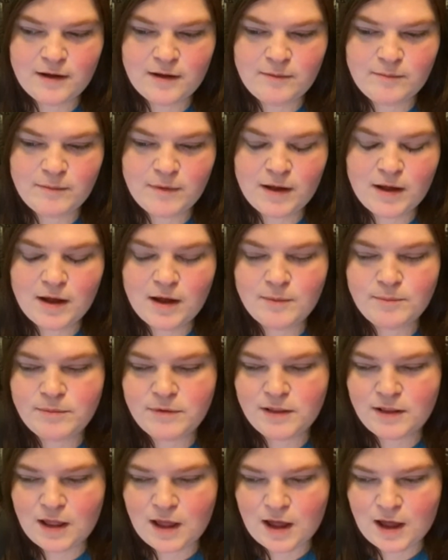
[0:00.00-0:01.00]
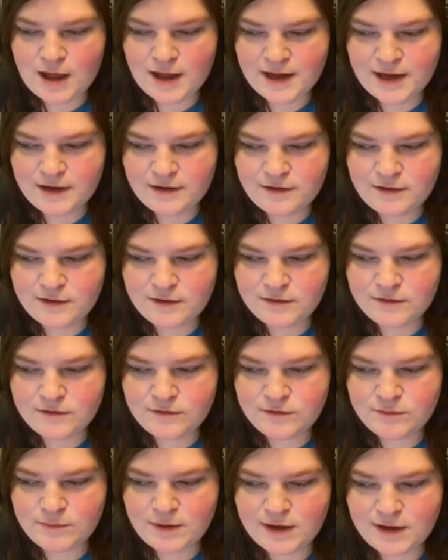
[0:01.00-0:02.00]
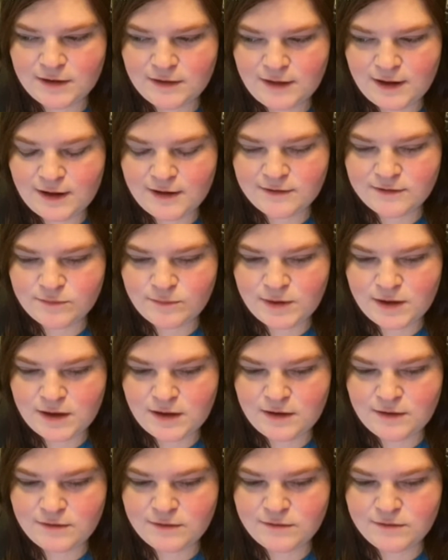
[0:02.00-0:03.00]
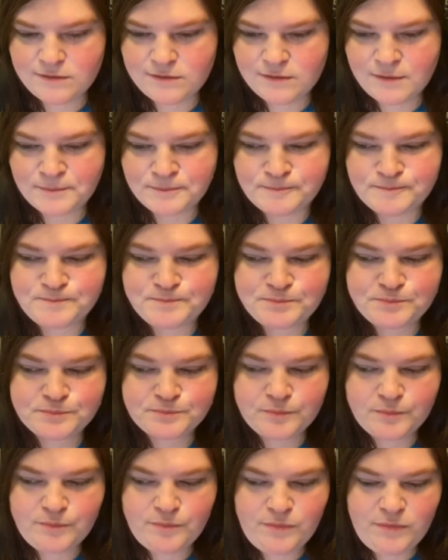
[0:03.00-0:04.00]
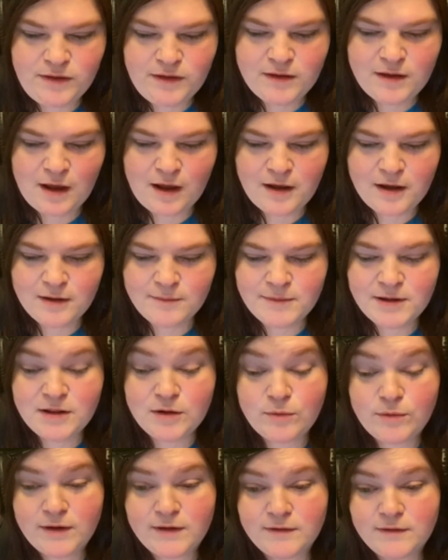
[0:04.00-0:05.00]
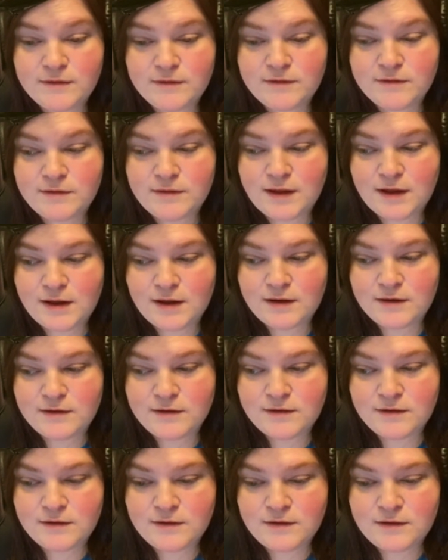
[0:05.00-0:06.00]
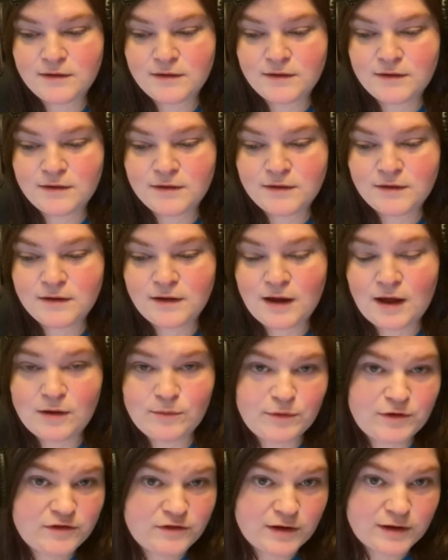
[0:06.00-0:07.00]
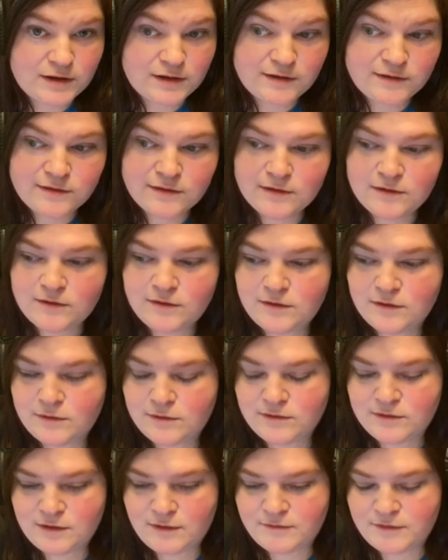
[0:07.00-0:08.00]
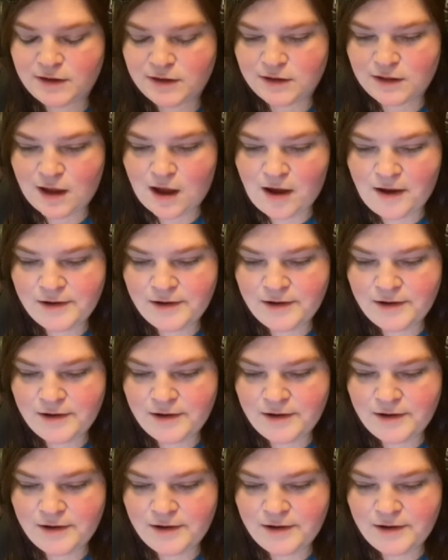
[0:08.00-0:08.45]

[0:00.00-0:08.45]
applied to my classmates, and the ones that I wish I'd listened to, stuff like that.